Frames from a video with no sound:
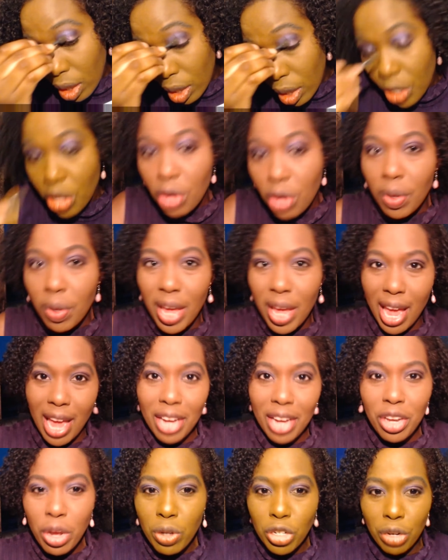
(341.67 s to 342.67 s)
You
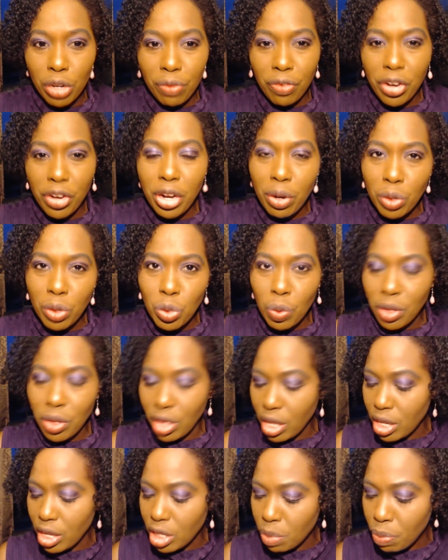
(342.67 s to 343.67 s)
can use your fingers with
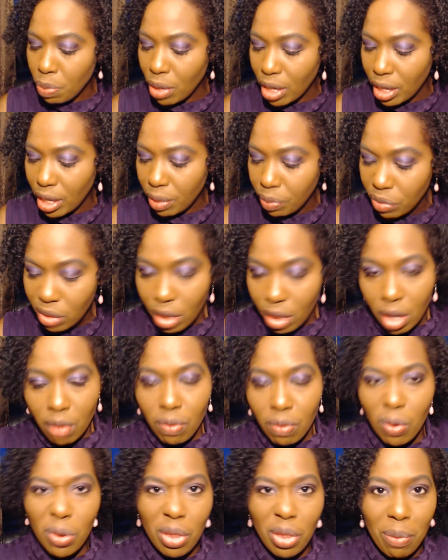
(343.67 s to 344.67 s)
this, but
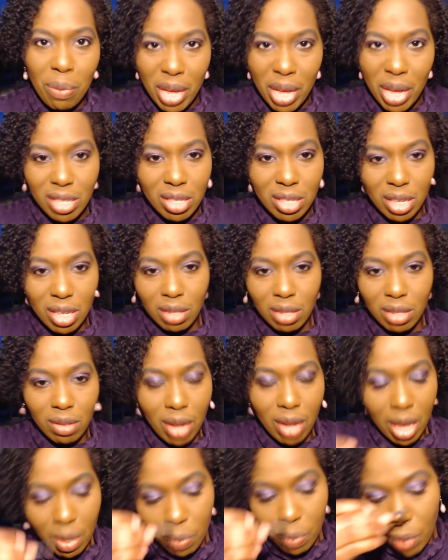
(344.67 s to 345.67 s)
for the mess
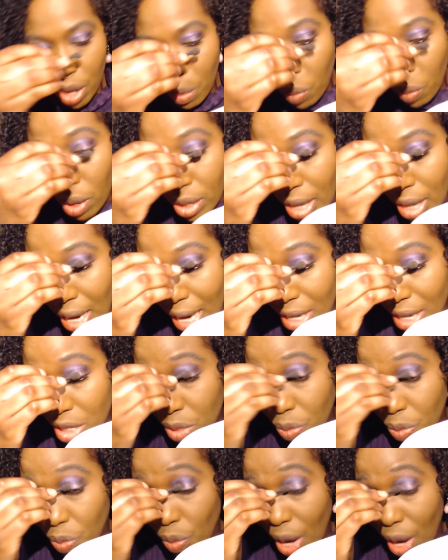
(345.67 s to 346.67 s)
and whatnot,
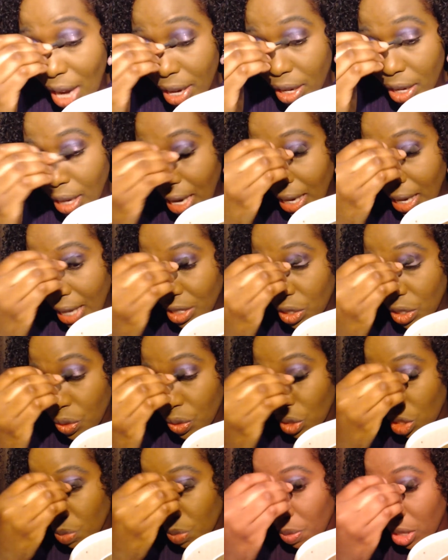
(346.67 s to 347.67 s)
I like to
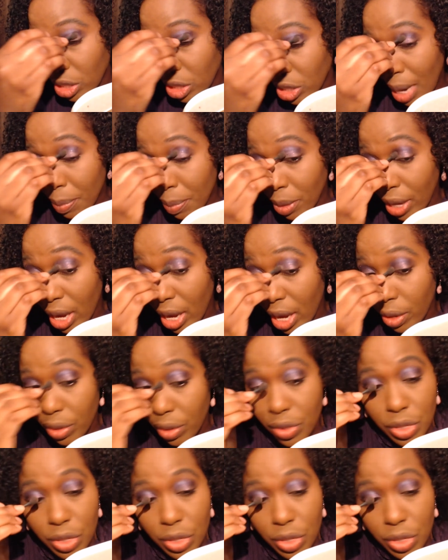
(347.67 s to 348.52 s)
use a sponge applicator.